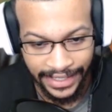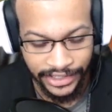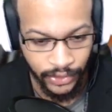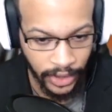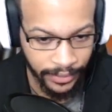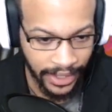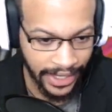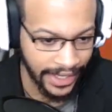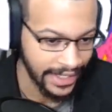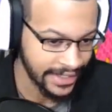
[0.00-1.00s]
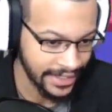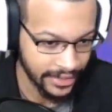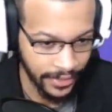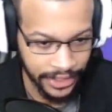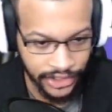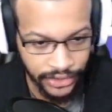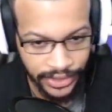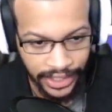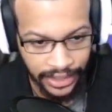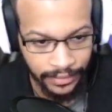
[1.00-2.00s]
his 1x, and I see somebody
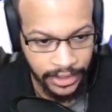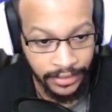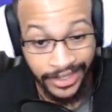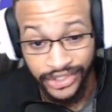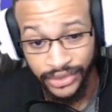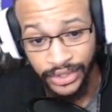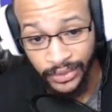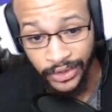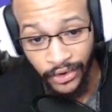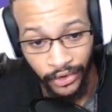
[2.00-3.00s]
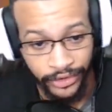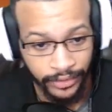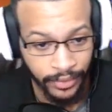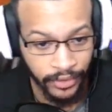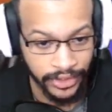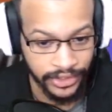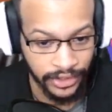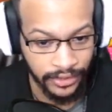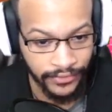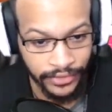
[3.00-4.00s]
shooting at him. Make sure you know where all your opponents
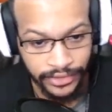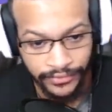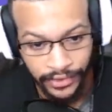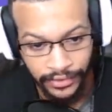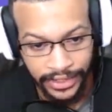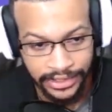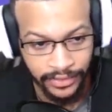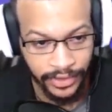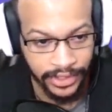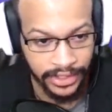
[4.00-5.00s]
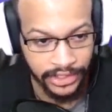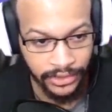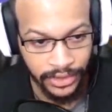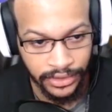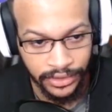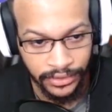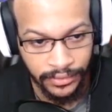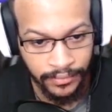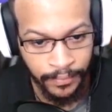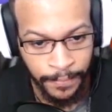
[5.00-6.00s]
are. First of all, that's the one thing that you want to do
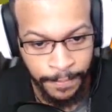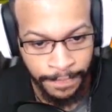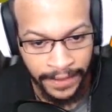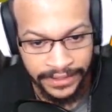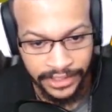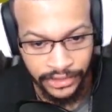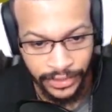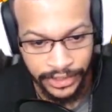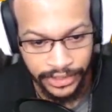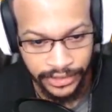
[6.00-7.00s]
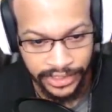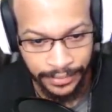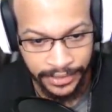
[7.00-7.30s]
in situations. You see I put